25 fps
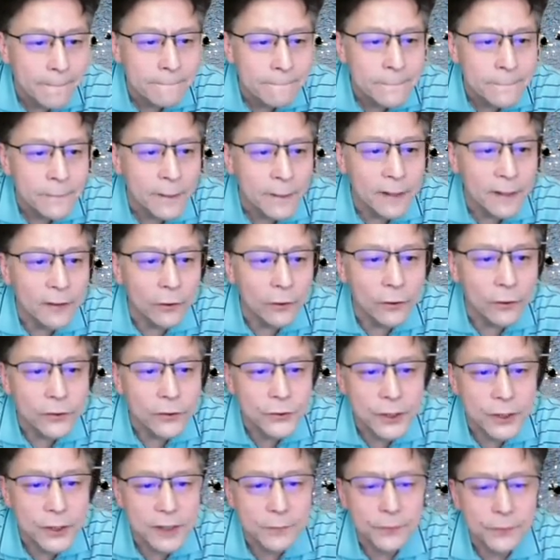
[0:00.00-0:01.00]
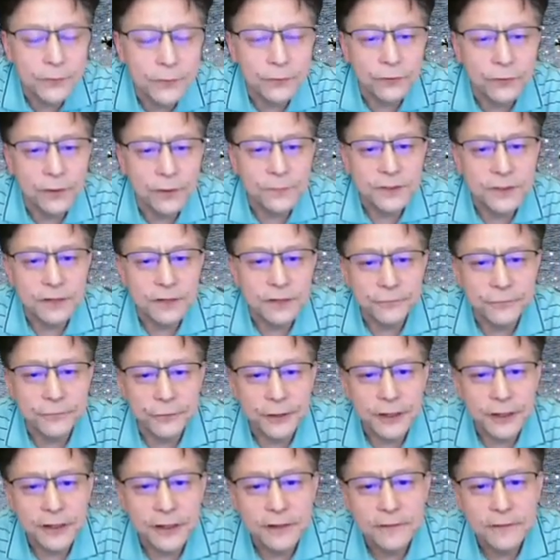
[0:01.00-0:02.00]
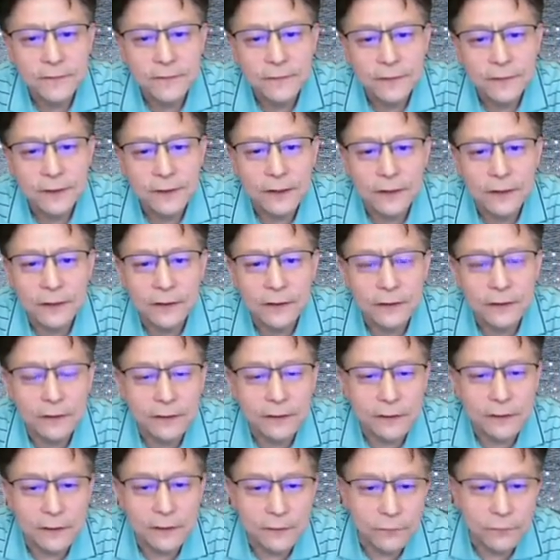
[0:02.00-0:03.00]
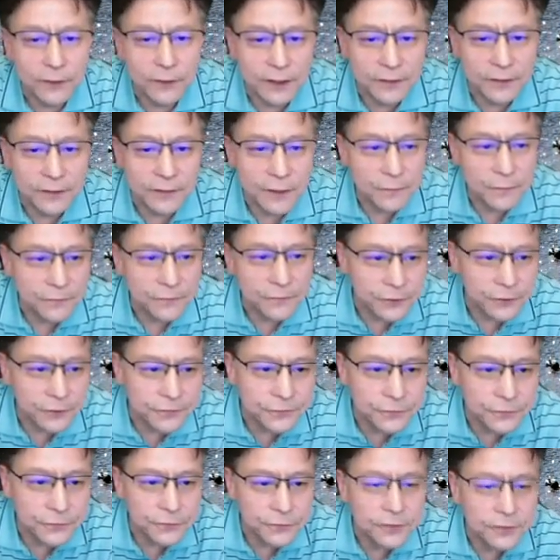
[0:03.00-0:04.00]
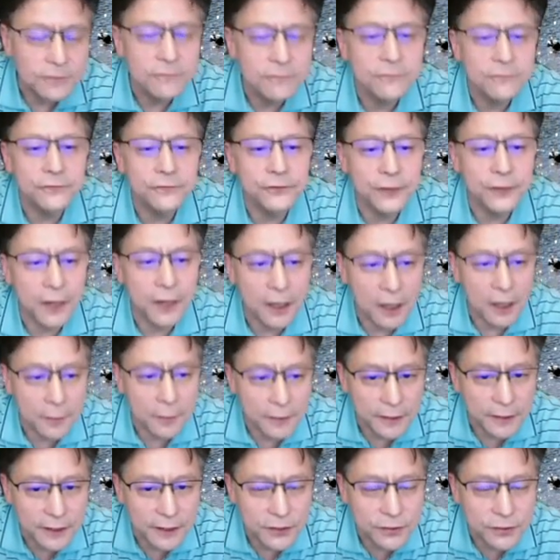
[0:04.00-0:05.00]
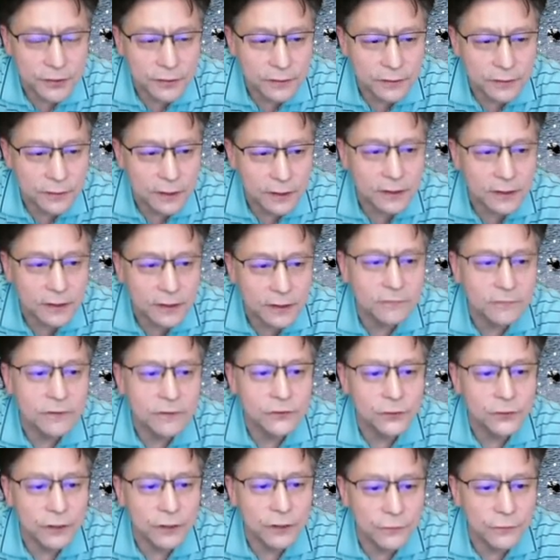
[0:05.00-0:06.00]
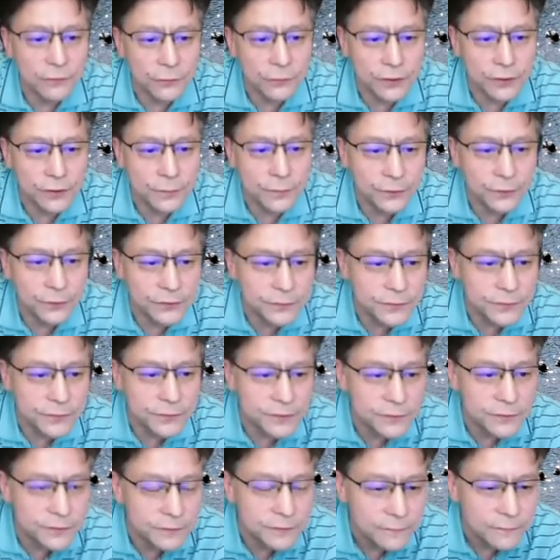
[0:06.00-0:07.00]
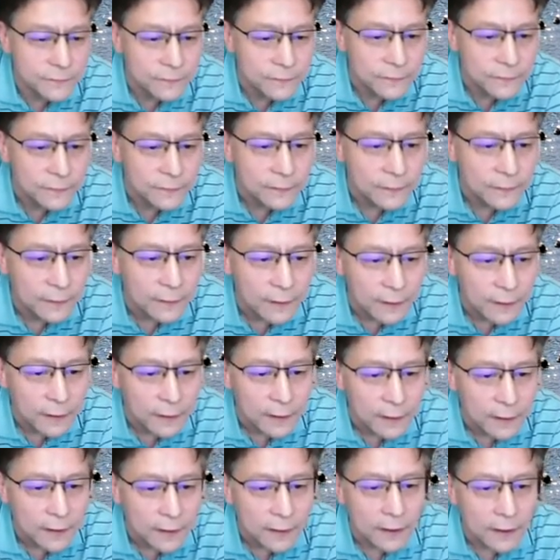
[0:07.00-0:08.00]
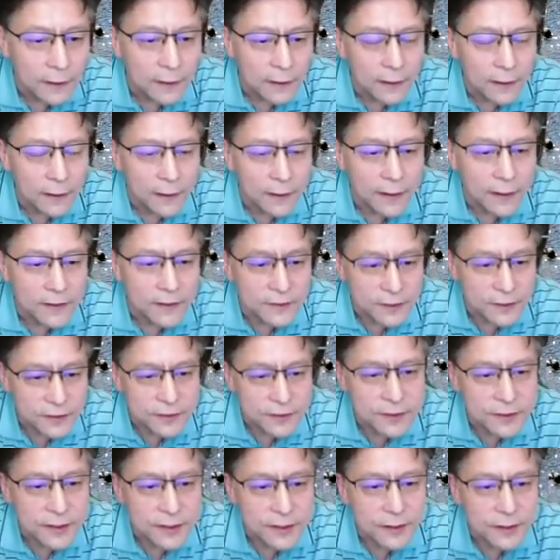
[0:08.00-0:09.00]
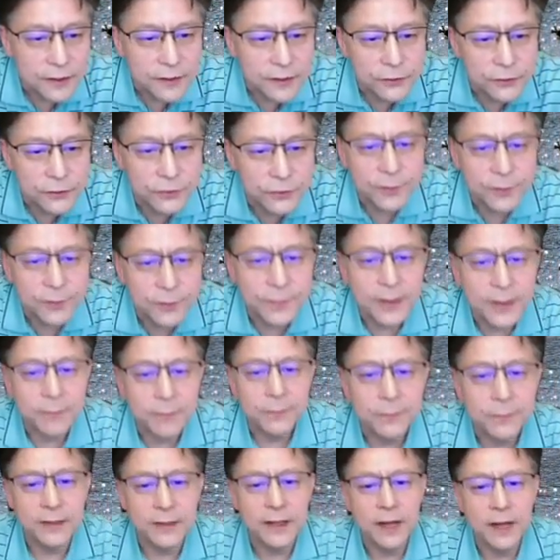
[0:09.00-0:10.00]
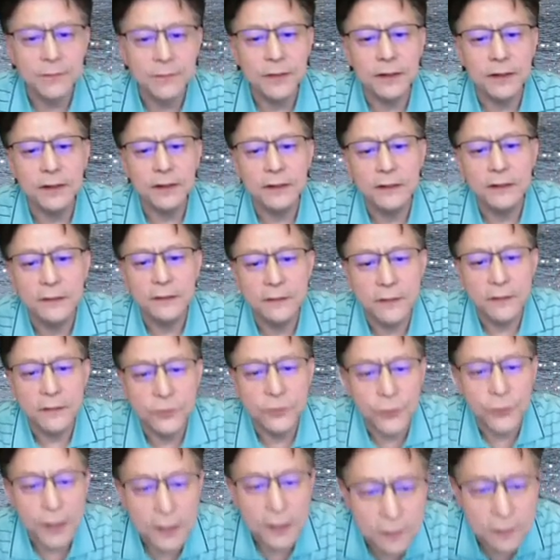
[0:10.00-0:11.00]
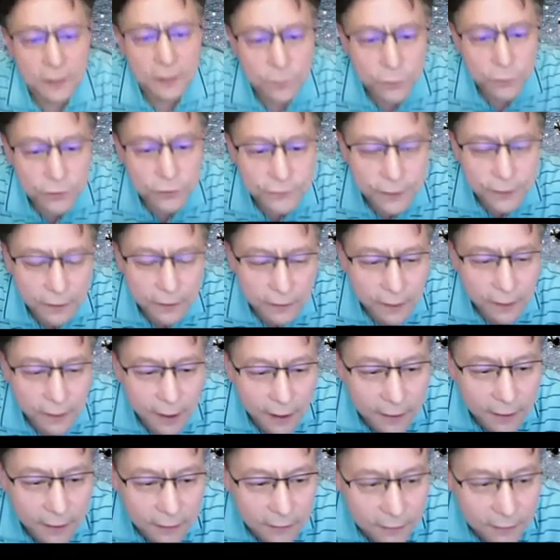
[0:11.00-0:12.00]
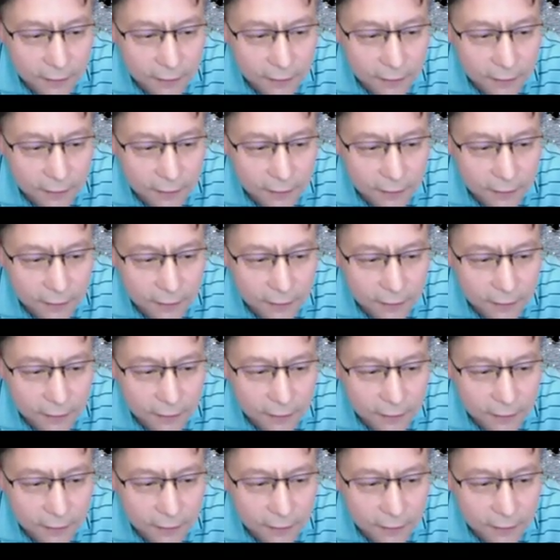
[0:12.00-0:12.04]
And all training programs are free. We give them free food, free accommodation, and even travel reimbursements. And this year, due to the pandemic, the training moved online,